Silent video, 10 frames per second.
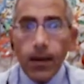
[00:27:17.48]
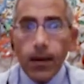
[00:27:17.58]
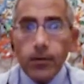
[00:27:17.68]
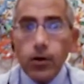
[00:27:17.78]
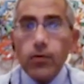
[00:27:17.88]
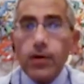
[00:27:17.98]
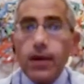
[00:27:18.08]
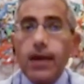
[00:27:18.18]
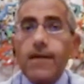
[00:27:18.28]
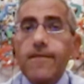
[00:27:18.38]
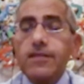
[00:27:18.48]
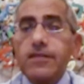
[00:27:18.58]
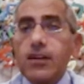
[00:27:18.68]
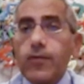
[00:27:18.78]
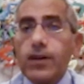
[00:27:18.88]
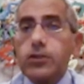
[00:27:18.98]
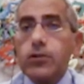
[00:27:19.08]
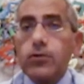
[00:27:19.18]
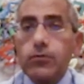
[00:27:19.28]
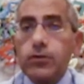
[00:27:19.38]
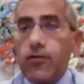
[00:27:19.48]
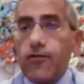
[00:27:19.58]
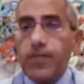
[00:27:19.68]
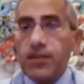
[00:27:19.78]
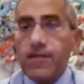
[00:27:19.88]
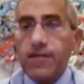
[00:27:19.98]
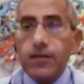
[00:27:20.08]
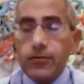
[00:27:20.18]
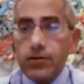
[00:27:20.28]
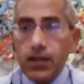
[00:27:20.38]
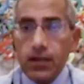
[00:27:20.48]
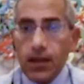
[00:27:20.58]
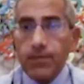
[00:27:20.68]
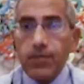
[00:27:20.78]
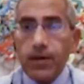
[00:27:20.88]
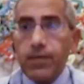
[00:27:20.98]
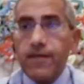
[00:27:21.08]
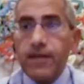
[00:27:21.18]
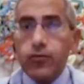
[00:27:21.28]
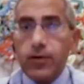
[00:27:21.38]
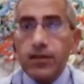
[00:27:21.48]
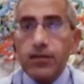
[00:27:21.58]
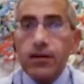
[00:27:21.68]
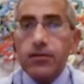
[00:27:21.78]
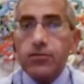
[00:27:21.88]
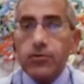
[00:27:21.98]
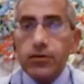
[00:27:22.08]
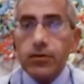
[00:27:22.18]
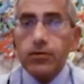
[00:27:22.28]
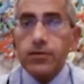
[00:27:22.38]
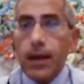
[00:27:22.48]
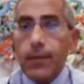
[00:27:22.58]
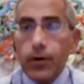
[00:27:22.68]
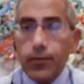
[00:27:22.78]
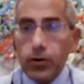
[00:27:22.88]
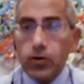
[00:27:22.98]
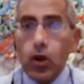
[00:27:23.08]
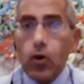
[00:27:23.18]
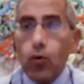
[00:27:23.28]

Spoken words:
So if the sequential use of PCV13 and PPV23 is considered appropriate,